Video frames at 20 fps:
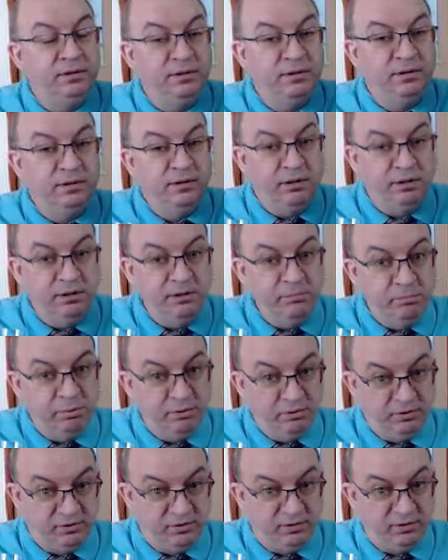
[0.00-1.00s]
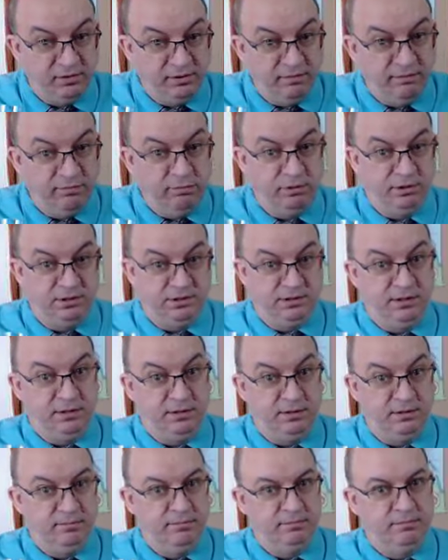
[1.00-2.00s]
Olympus of whiskey.
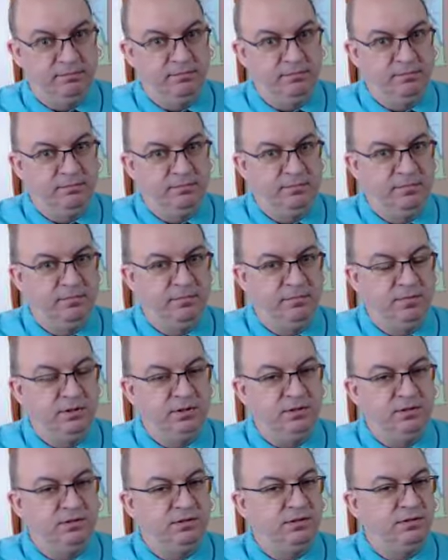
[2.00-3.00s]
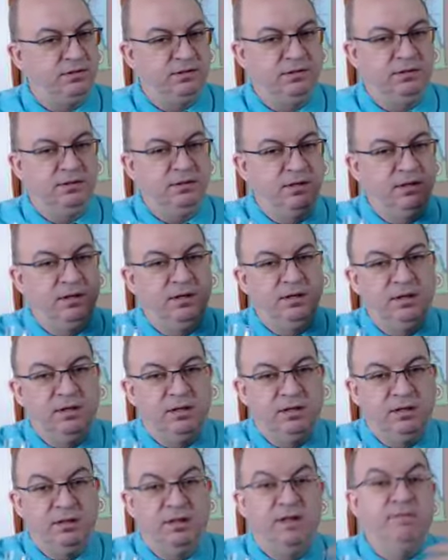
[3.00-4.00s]
This
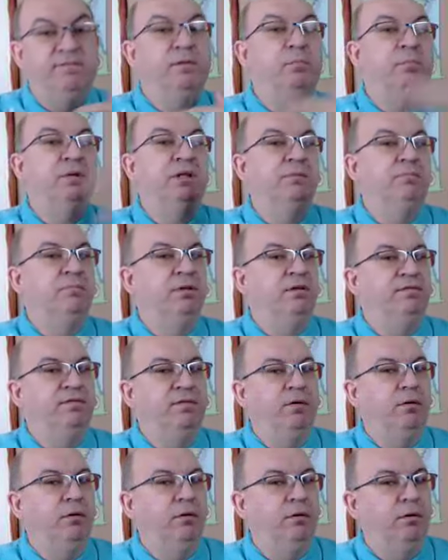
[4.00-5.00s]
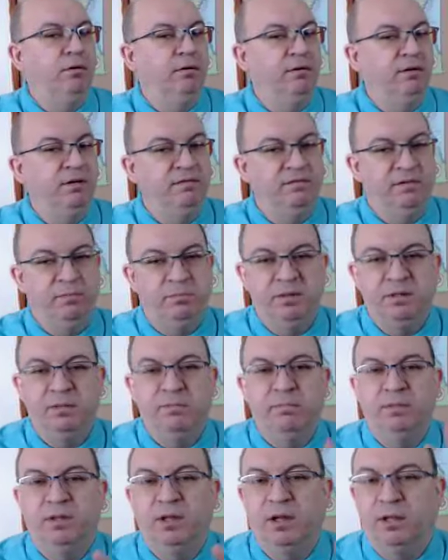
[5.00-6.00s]
never been
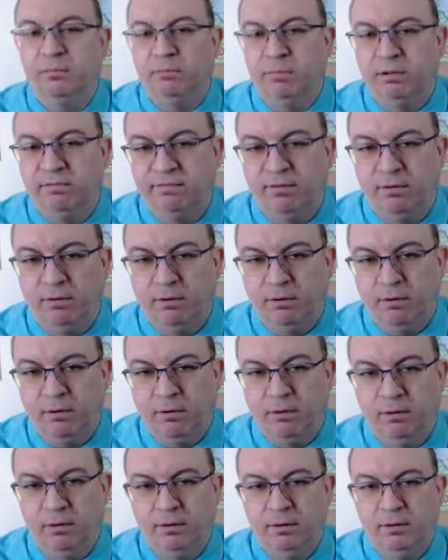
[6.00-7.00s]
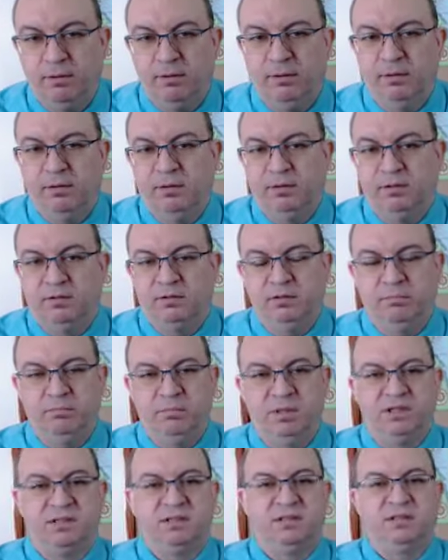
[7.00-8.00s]
done before, to
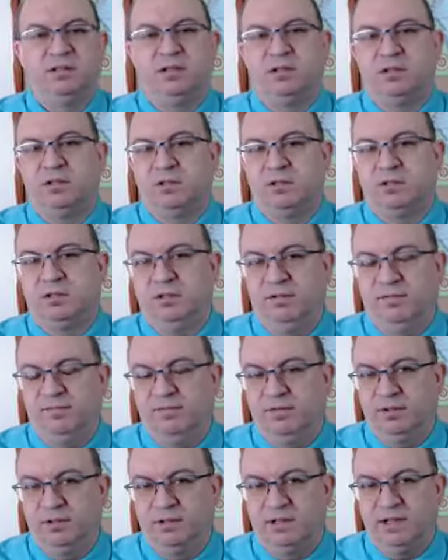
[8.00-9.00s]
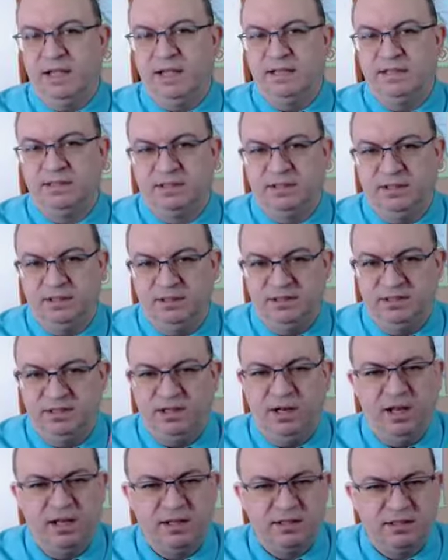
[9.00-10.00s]
mix such different casks and
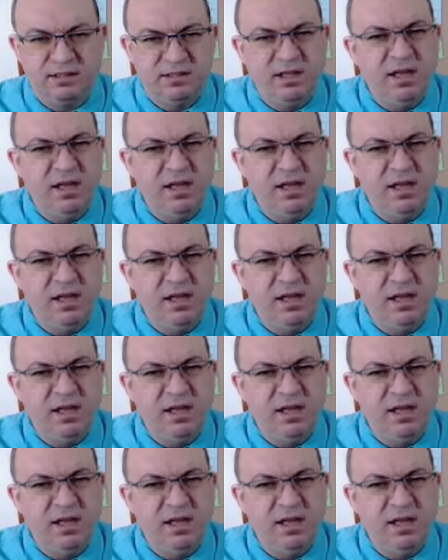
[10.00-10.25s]
select